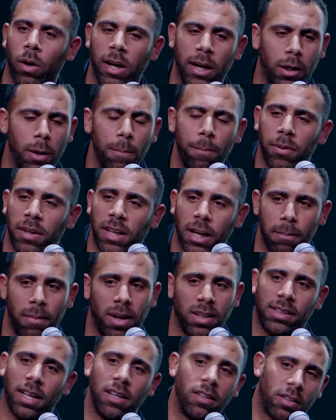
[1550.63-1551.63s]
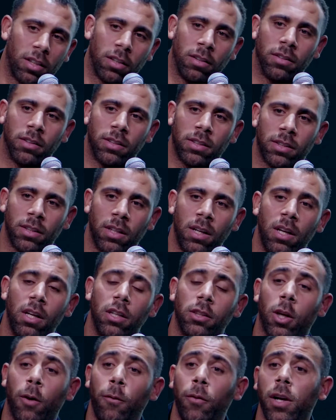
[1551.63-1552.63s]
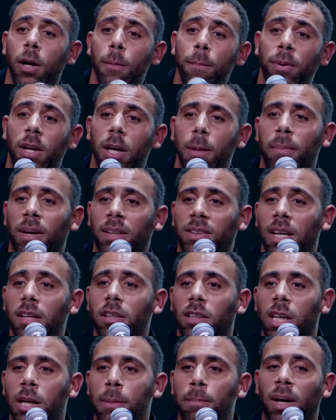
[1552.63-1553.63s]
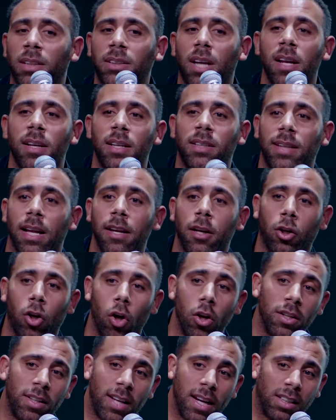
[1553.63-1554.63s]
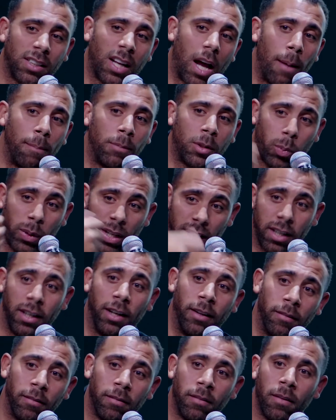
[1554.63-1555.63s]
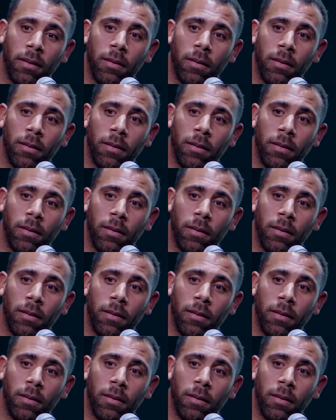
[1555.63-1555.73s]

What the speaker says: It can predict my sentence. So if it can predict my sentence, it must understand the context that I'm tweeting in.